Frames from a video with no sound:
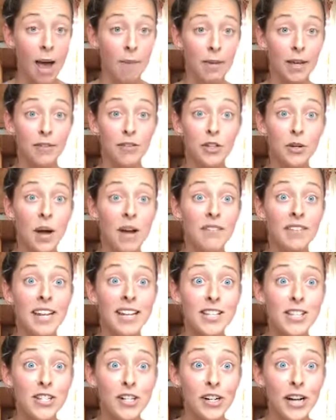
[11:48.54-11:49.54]
If you have an
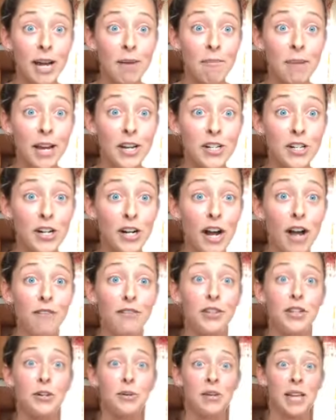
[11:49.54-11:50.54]
Instagram picture
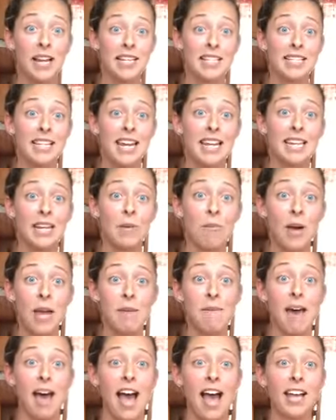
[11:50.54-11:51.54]
of you like standing way
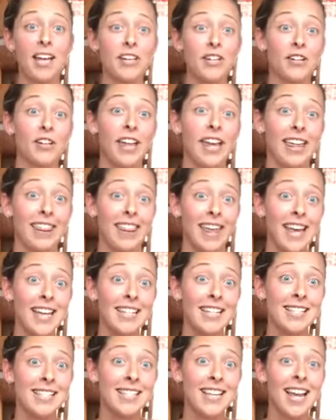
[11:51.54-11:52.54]
back and you're like
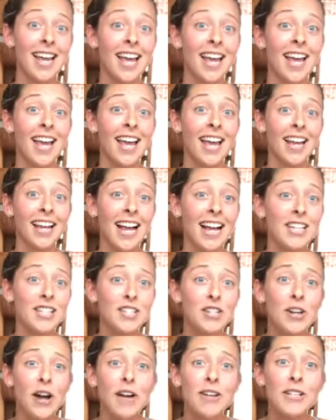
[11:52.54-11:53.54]
this, guys,
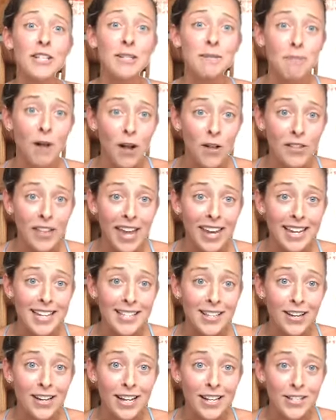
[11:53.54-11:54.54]
do you know how small that
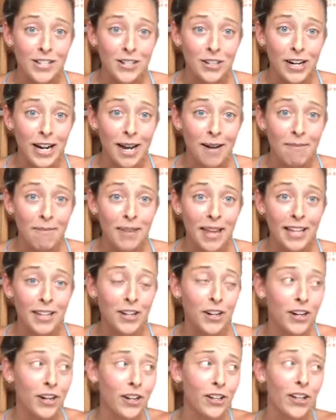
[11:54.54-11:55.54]
is on Instagram? Like,
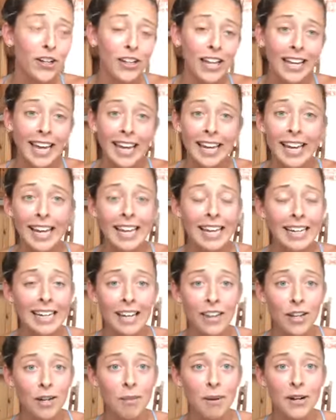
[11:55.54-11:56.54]
you're gonna look like any
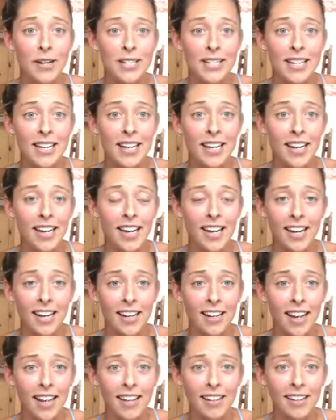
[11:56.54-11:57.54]
other person
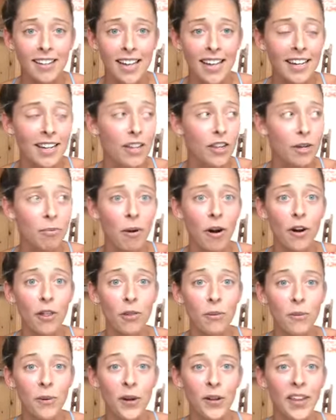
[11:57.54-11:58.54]
in like any other part of
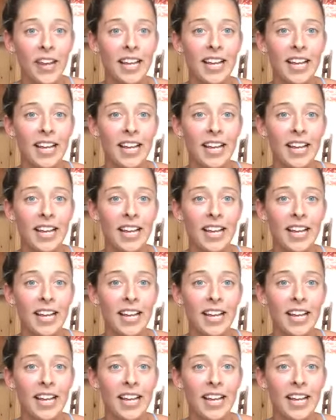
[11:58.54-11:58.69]
the world.